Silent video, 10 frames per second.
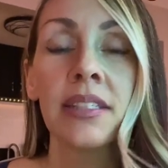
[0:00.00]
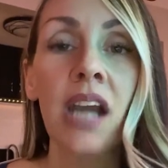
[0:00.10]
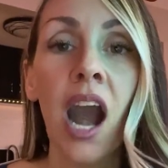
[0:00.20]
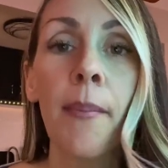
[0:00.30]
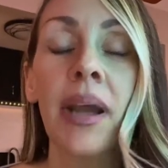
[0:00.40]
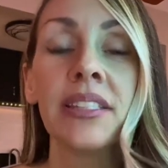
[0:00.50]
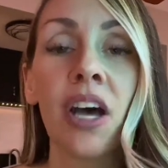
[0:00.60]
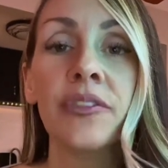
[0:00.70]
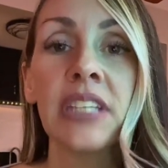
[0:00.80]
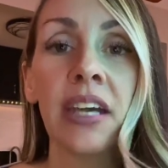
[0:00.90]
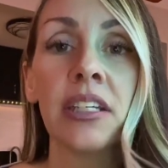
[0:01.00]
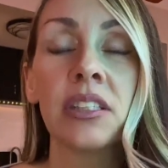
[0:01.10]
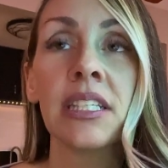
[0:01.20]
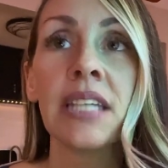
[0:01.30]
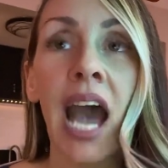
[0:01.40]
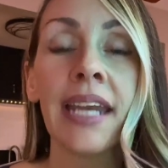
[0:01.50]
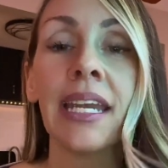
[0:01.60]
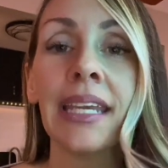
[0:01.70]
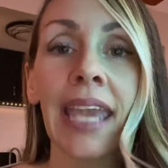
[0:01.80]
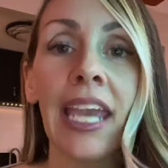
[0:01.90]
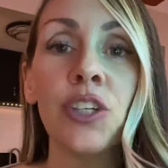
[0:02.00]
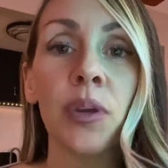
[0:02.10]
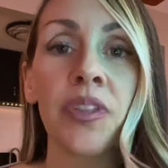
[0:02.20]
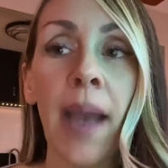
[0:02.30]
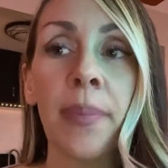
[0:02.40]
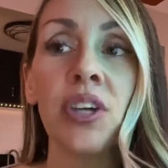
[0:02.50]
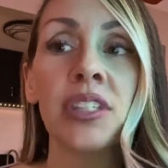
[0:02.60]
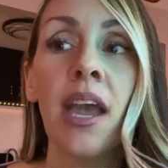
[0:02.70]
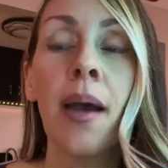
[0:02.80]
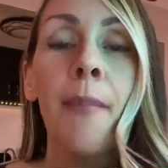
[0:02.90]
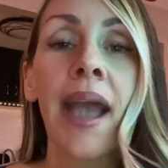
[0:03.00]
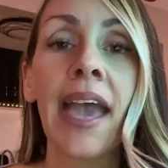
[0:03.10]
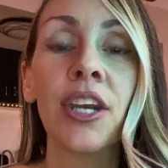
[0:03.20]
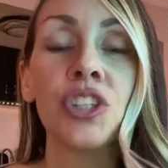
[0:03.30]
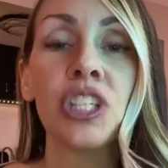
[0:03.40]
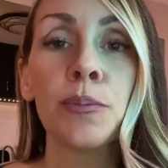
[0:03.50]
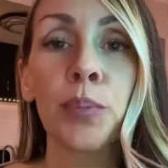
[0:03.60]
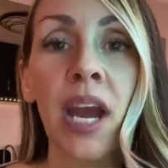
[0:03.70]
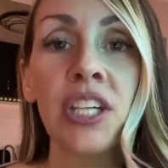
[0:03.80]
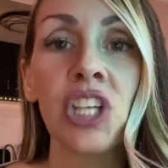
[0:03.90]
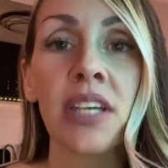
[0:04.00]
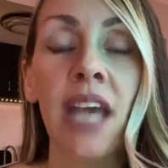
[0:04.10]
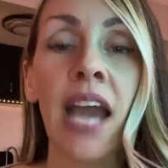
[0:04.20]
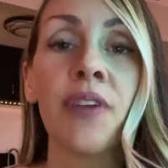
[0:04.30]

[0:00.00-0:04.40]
to calm myself down and to not engage with that, because my energy is precious.